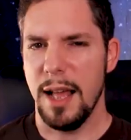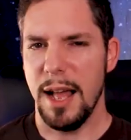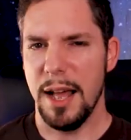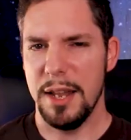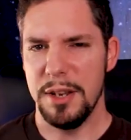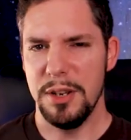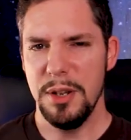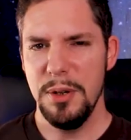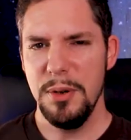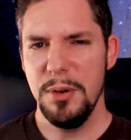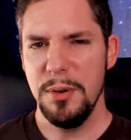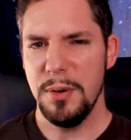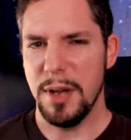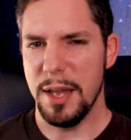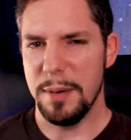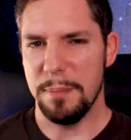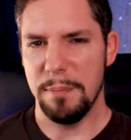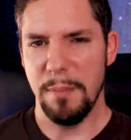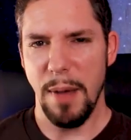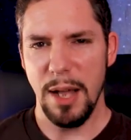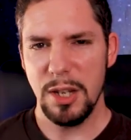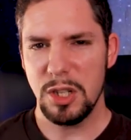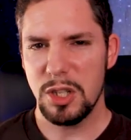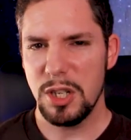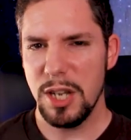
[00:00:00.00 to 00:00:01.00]
A new
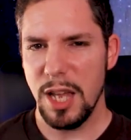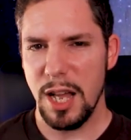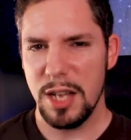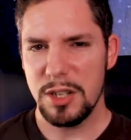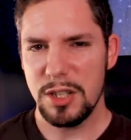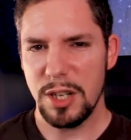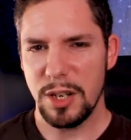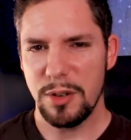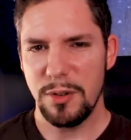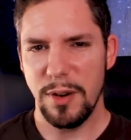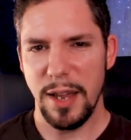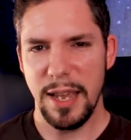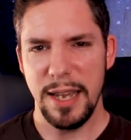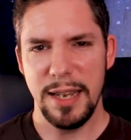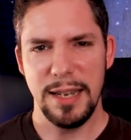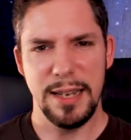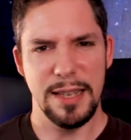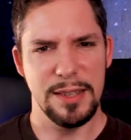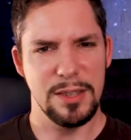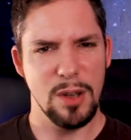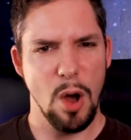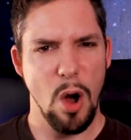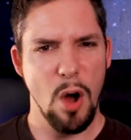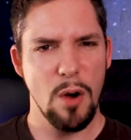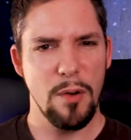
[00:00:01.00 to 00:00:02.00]
and much larger crane
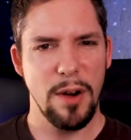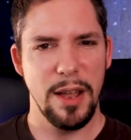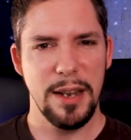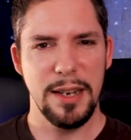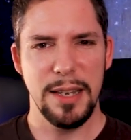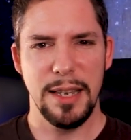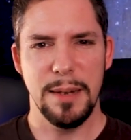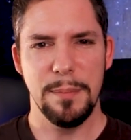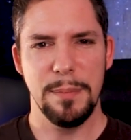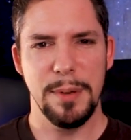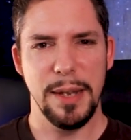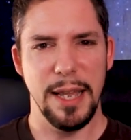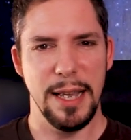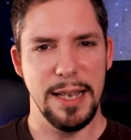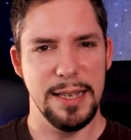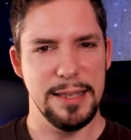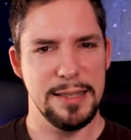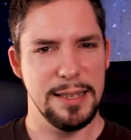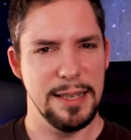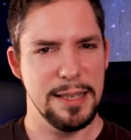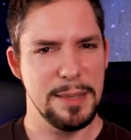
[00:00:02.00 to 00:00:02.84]
is already in place.